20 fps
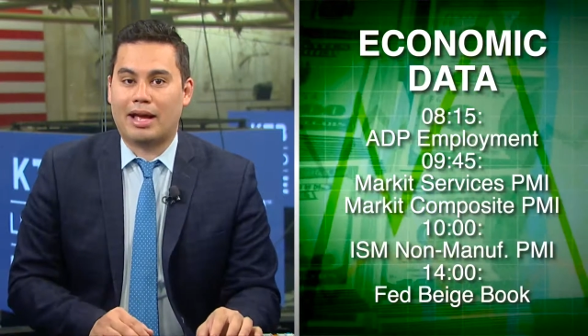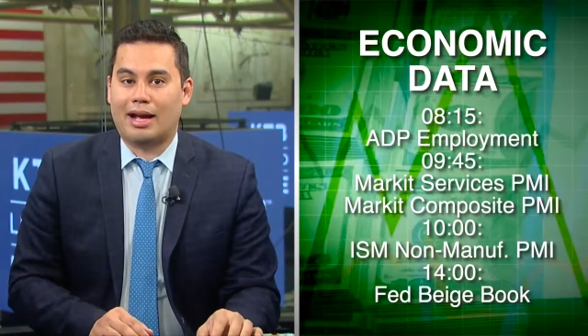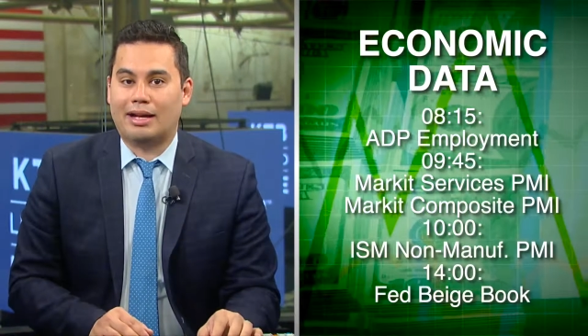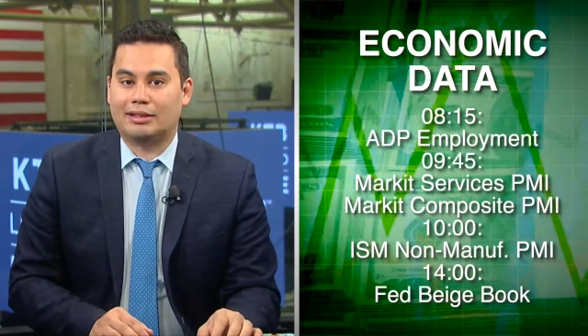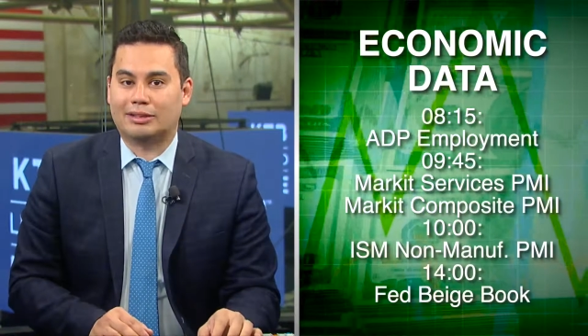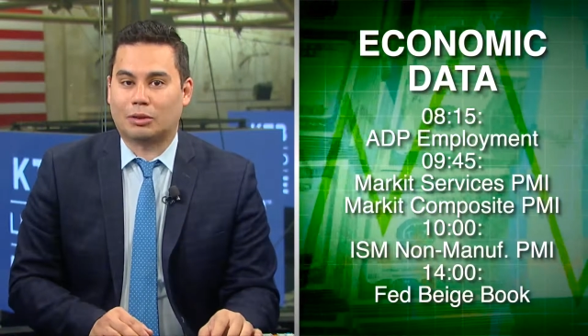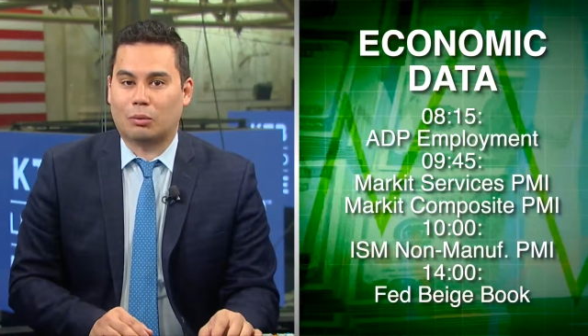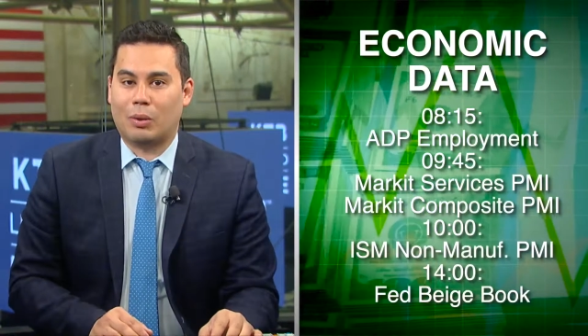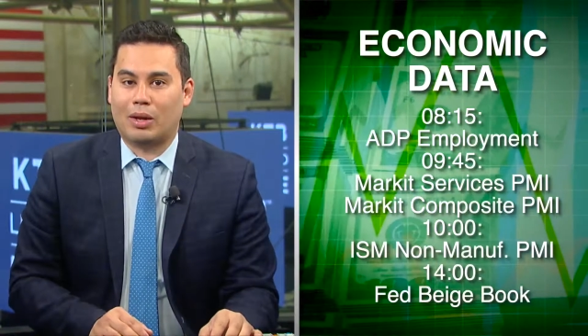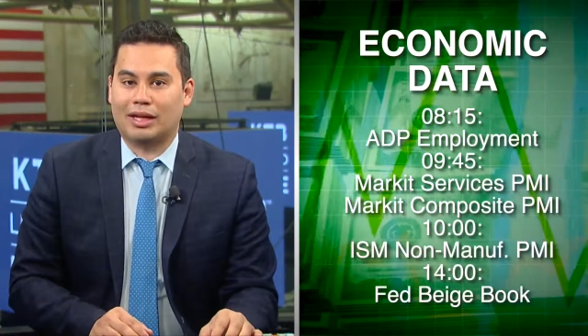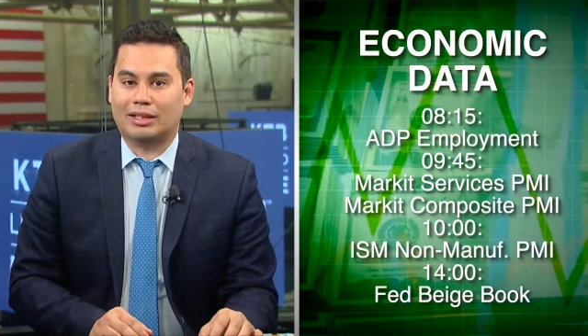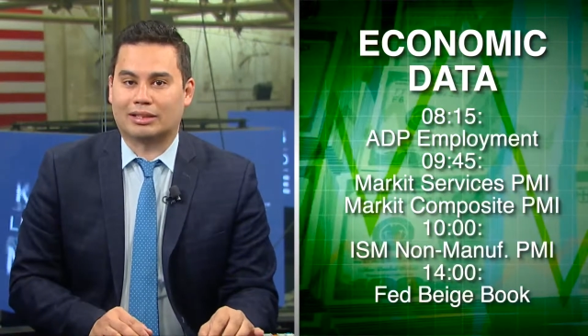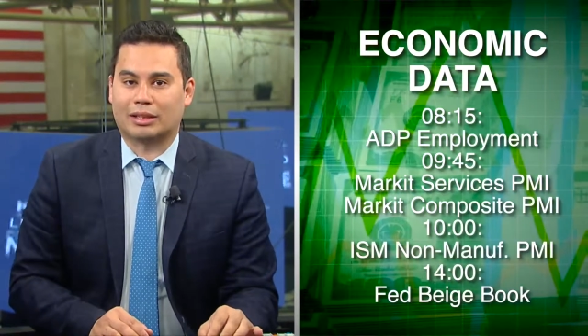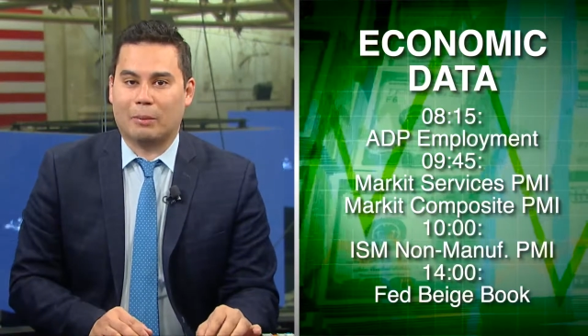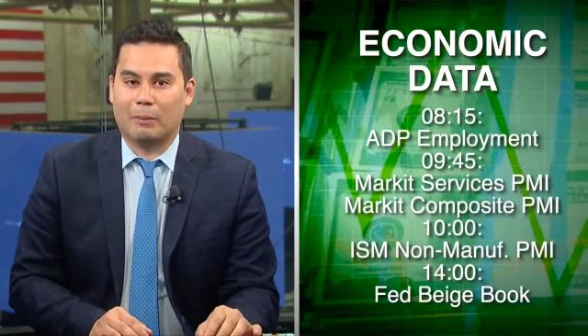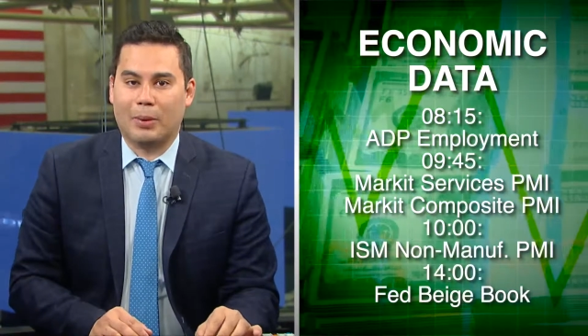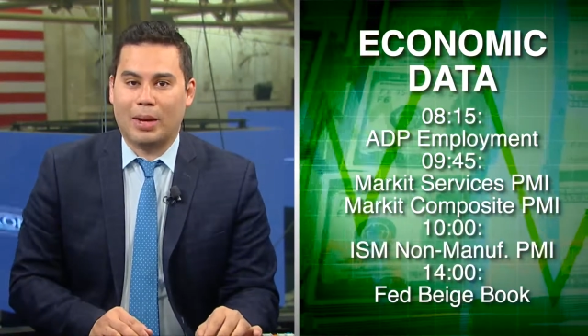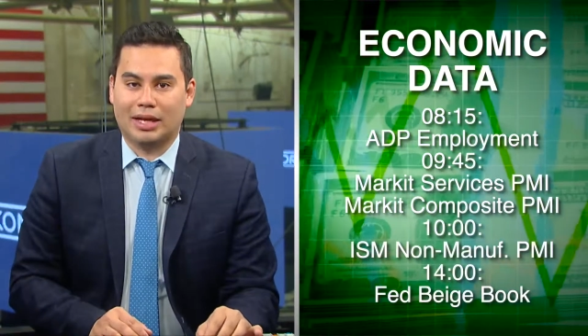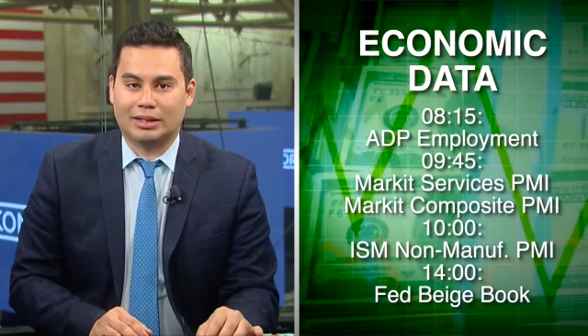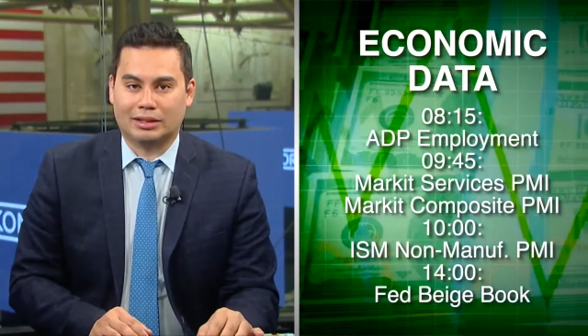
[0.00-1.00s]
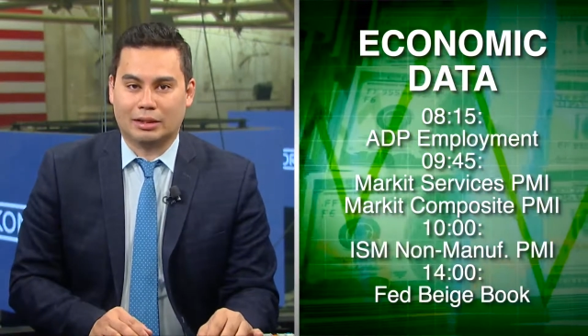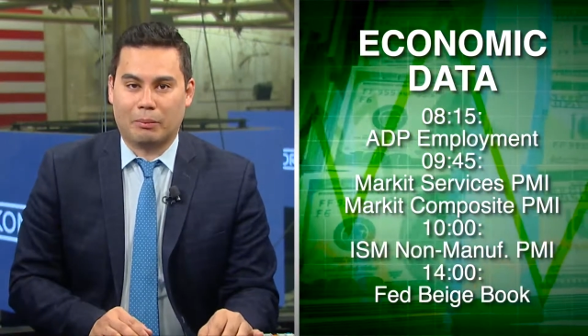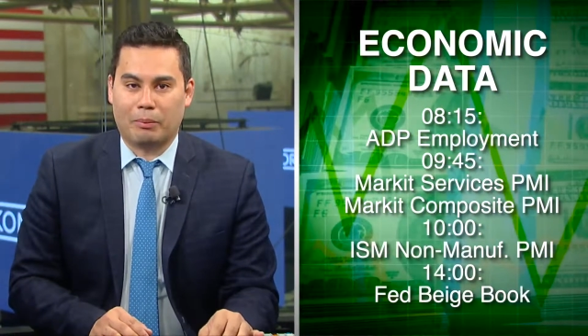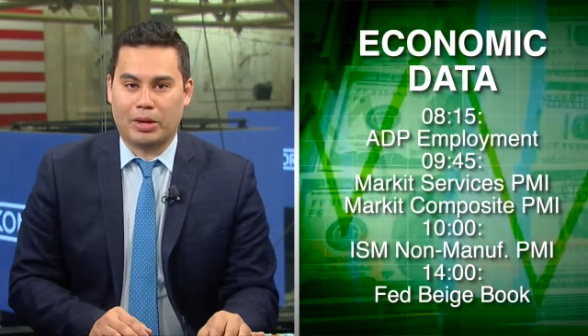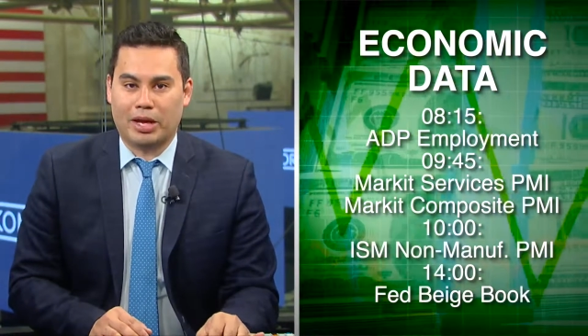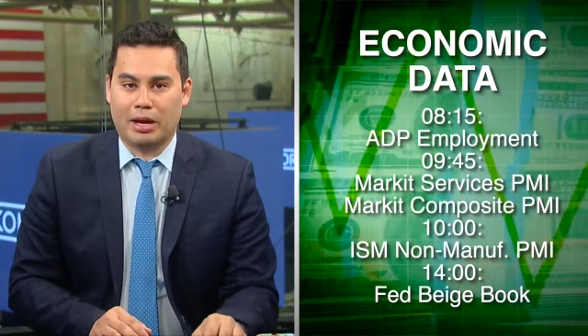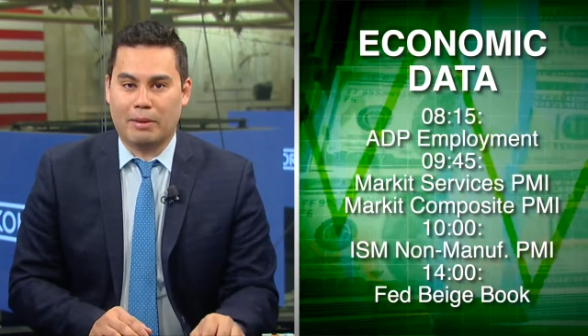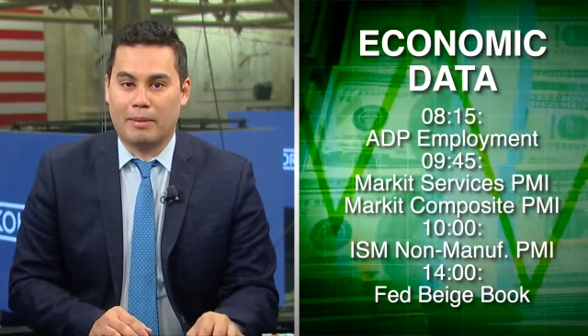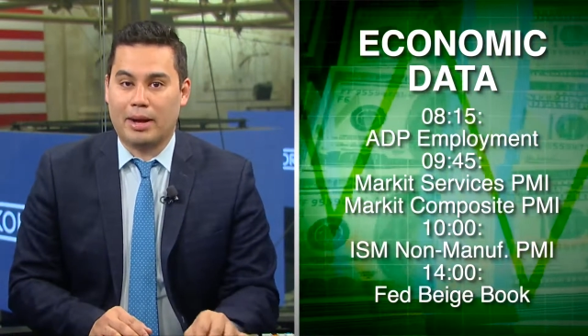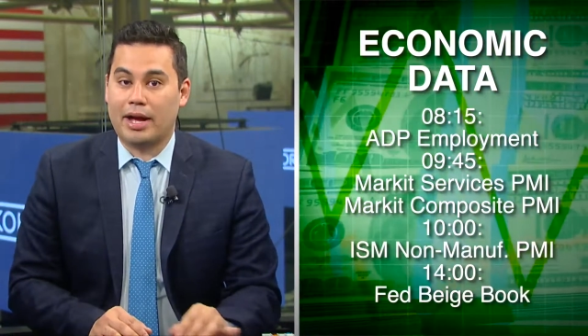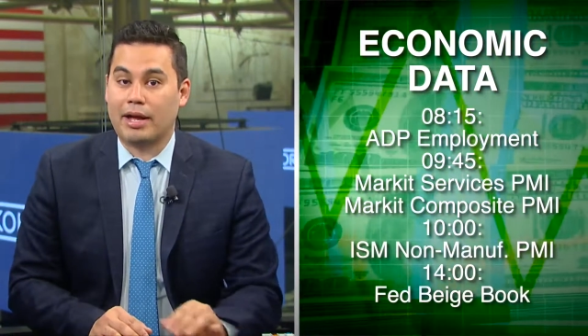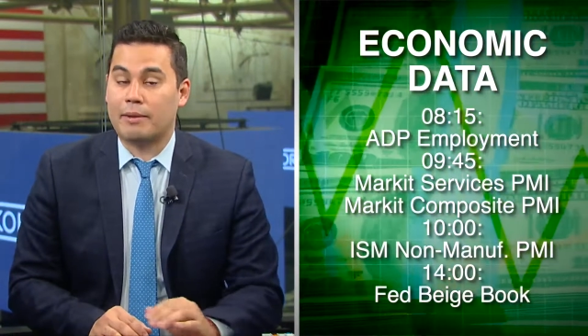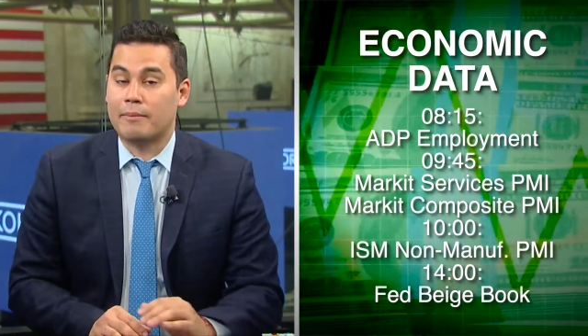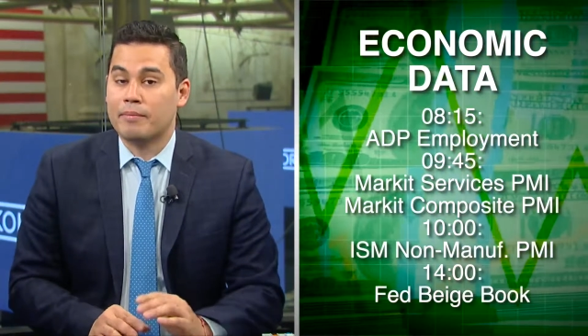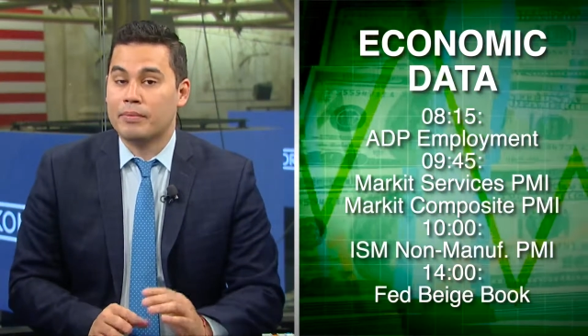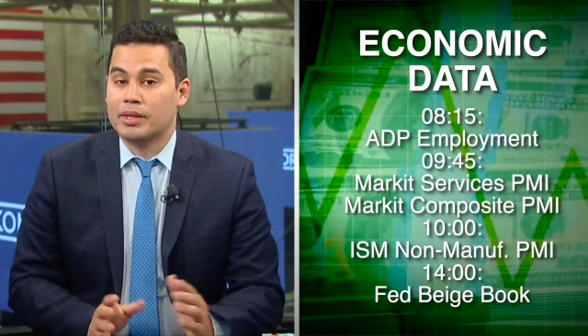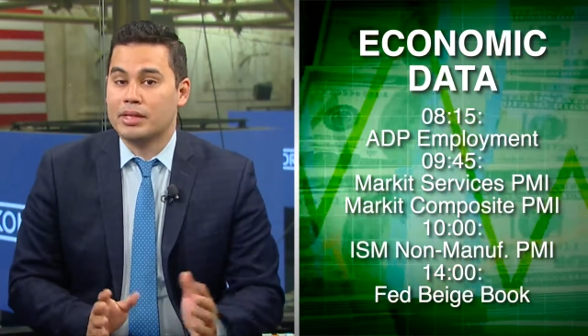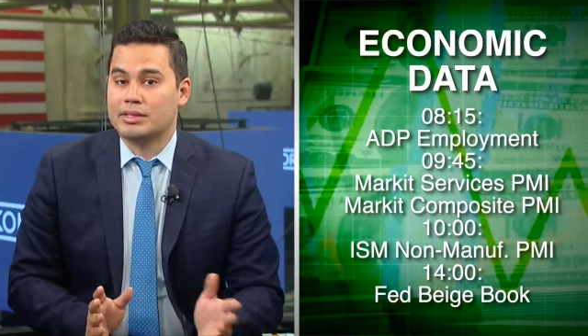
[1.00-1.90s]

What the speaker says: as well as composite PMI.